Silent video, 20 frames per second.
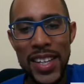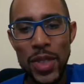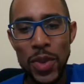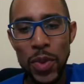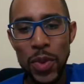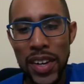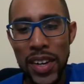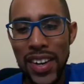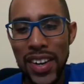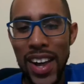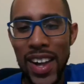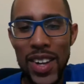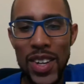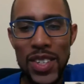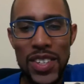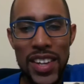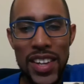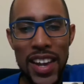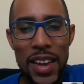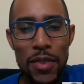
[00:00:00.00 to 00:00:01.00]
like
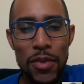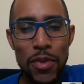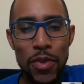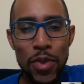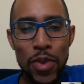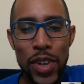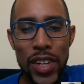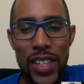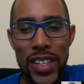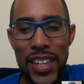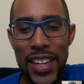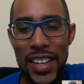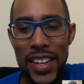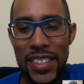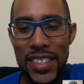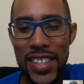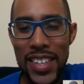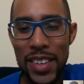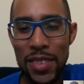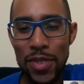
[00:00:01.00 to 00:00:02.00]
$20 and free
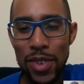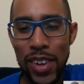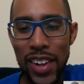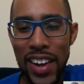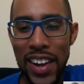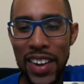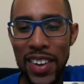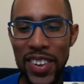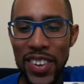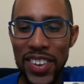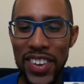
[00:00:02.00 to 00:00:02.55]
DLC for life.